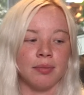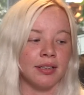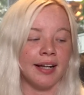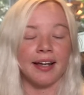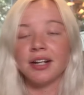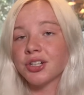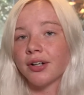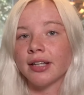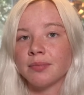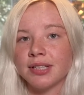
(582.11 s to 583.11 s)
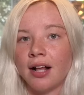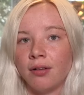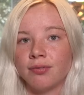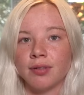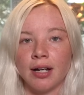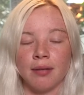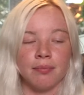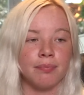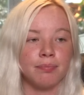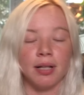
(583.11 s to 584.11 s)
like injuring themselves,
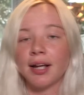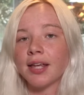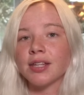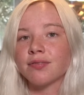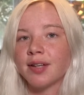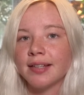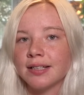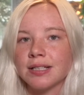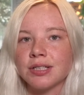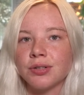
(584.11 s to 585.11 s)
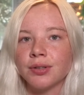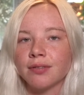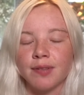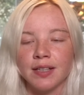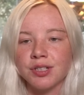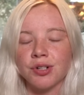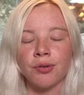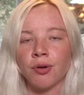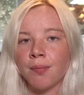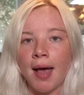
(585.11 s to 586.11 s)
plucking their feathers until their feathers
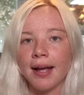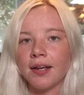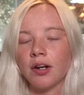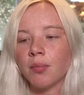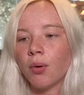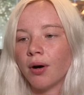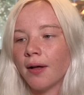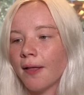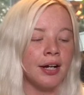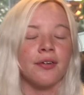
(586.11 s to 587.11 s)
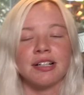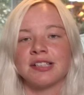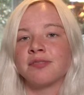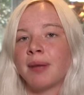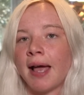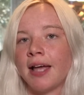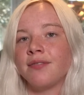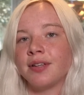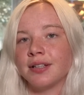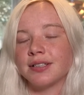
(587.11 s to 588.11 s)
don't grow back anymore, aggressive
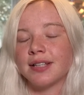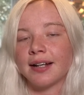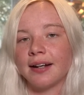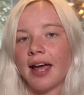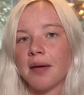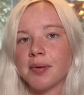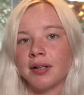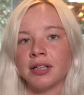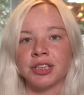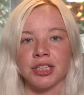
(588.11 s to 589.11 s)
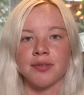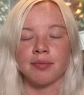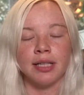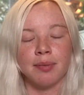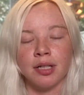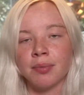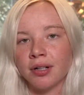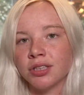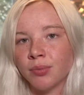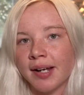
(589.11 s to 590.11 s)
behaviors that can happen just from clipping your
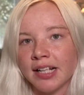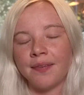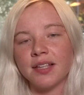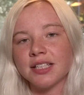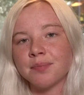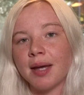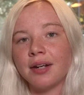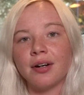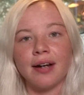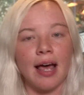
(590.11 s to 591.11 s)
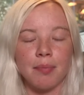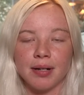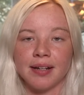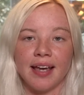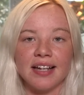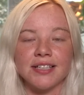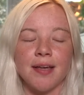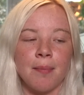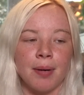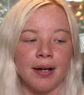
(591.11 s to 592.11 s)
bird's wing. And this may not happen yet,
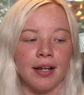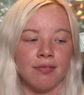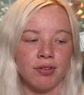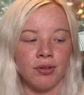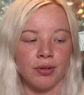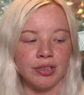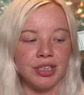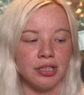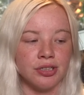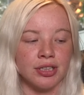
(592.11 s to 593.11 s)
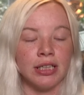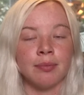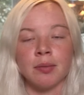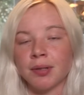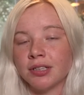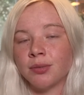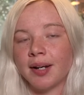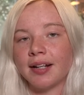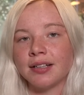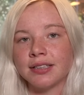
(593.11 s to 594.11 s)
but if you continue to clip your bird's
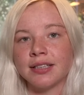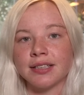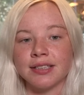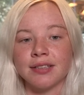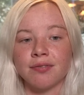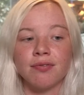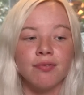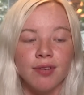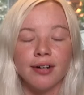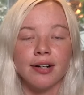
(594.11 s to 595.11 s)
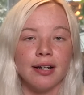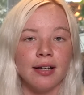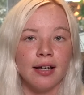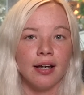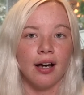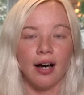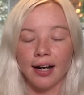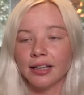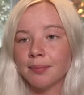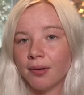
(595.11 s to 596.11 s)
wings, this is a very
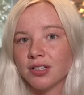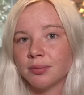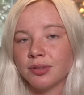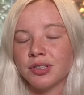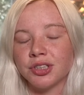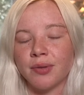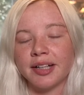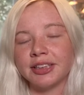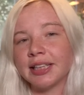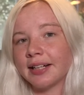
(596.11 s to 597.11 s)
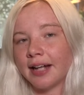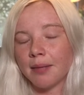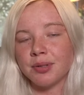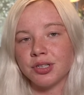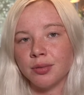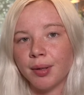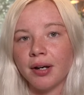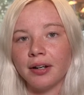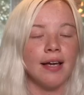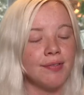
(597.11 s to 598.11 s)
highly possible situation that can happen to your
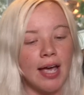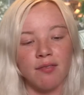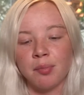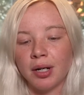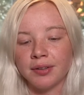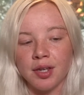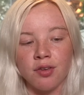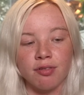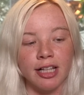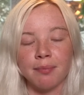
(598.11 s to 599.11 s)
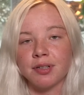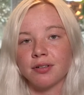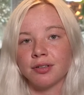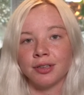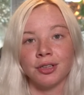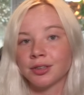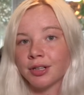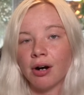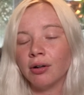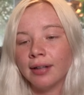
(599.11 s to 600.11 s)
bird. If you have a bird that you've clipped
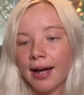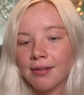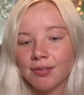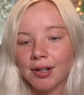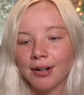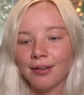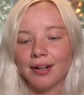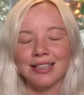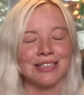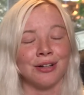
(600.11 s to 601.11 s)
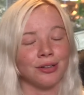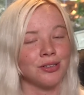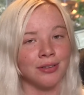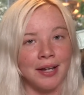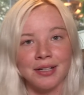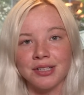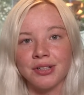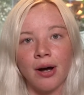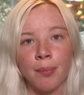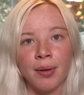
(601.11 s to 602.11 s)
their whole life, you know, it's not too late to
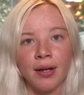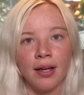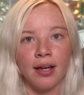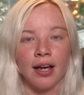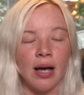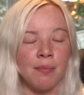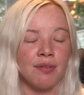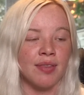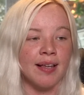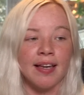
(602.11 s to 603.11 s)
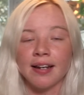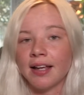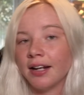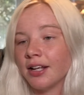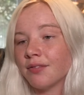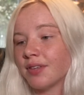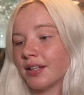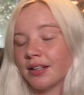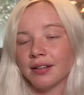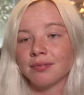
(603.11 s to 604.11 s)
stop. If they get any of
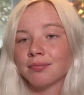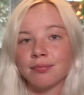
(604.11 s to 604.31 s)
the